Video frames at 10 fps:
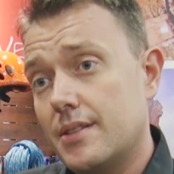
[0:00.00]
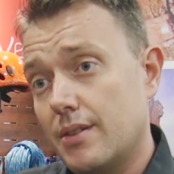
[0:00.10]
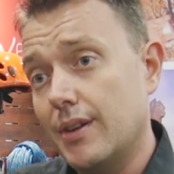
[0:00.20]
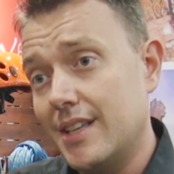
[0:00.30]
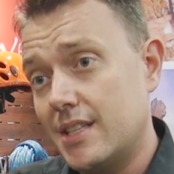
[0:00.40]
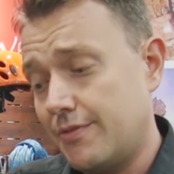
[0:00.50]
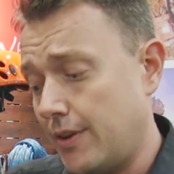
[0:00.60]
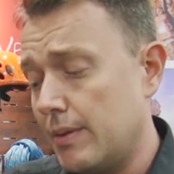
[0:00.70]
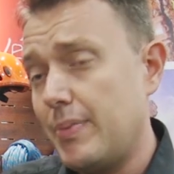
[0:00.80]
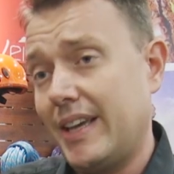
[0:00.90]
so it's
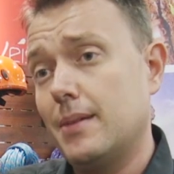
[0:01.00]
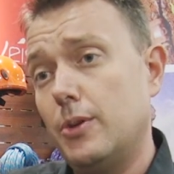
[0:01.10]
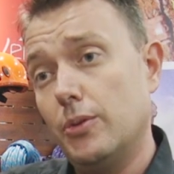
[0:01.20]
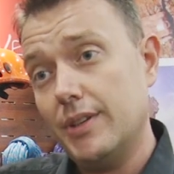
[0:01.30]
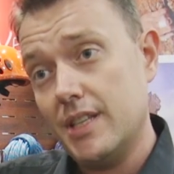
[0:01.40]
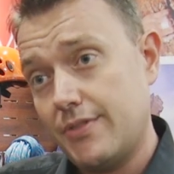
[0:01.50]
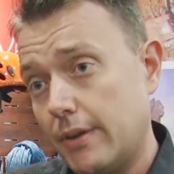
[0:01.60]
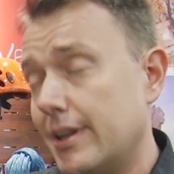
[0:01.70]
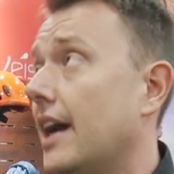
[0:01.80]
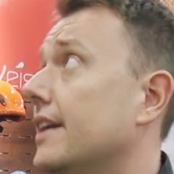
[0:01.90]
very packable, it's
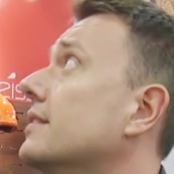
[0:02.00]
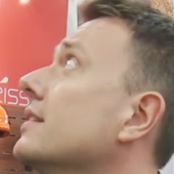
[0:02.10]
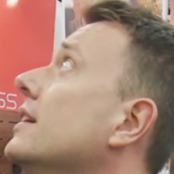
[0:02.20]
very light.